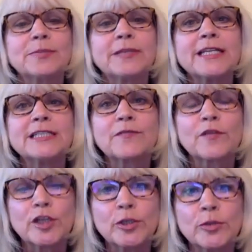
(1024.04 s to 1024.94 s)
a place
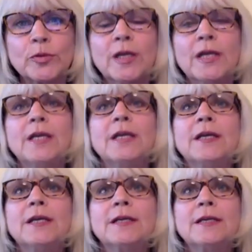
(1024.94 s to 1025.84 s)
for you
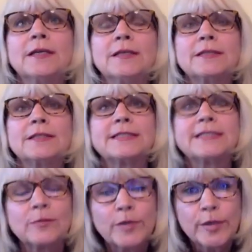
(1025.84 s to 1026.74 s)
to
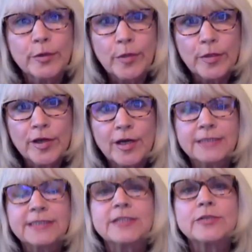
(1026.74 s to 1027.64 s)
sit with your
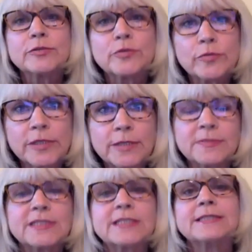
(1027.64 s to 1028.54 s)
thoughts, your
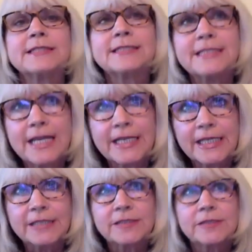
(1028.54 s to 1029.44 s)
dreams, to
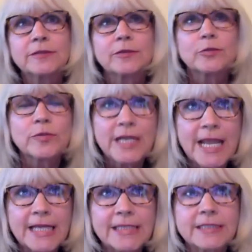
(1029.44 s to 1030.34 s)
study, to
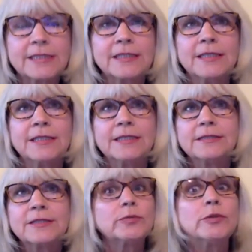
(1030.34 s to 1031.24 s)
create,
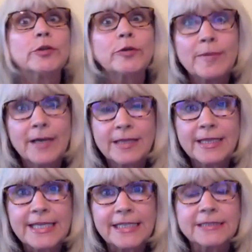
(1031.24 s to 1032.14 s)
to learn about
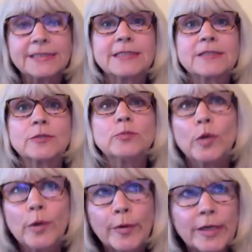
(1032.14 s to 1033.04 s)
things, to
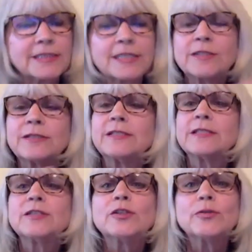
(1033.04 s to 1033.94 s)
worry, to,
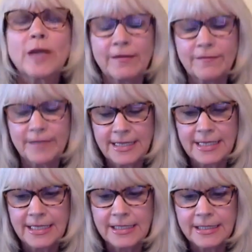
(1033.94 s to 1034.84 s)
to do
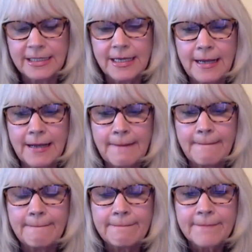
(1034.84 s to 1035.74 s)
everything in.
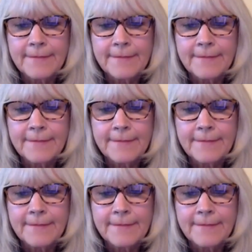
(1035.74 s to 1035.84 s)
Um,